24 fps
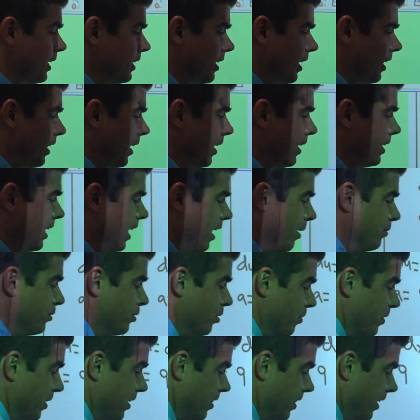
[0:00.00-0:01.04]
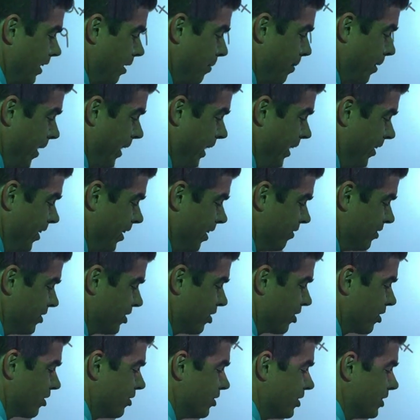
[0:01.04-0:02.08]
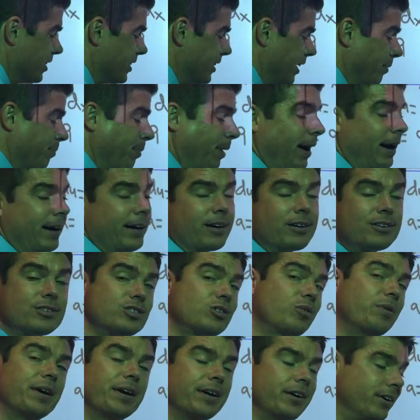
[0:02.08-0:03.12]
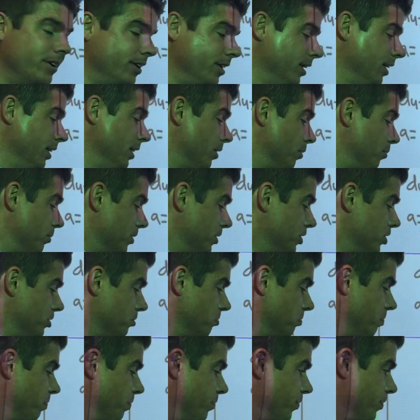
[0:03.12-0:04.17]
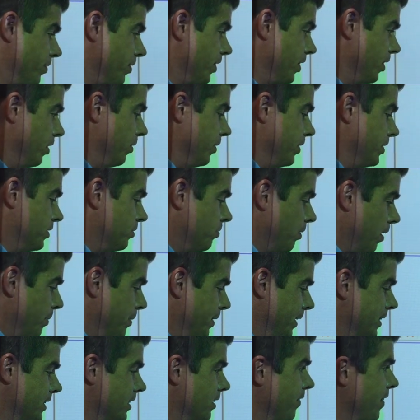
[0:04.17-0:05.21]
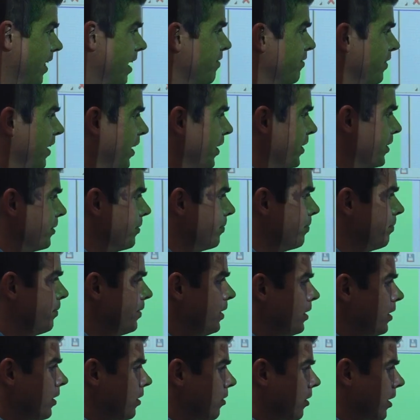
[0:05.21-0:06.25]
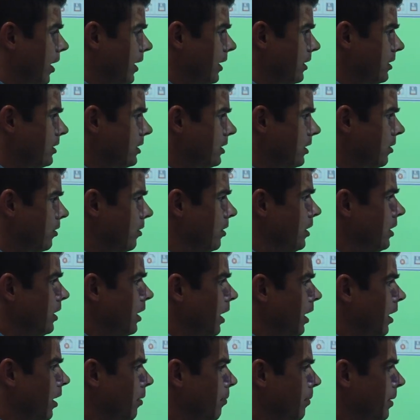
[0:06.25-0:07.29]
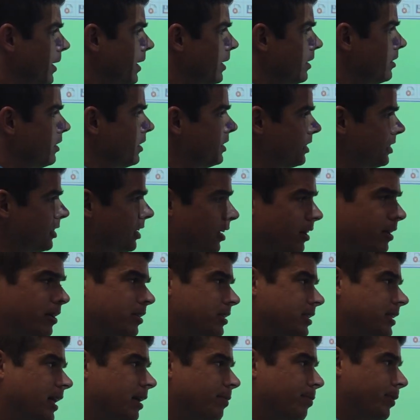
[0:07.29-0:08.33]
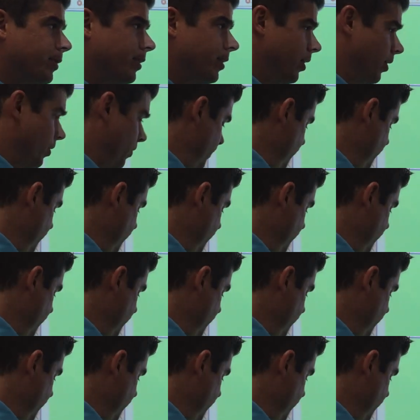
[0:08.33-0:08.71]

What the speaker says: yet a lot of times when we think about area of circles, it's like pi r squared, which is reminiscent of that value. Okay, so again, just another example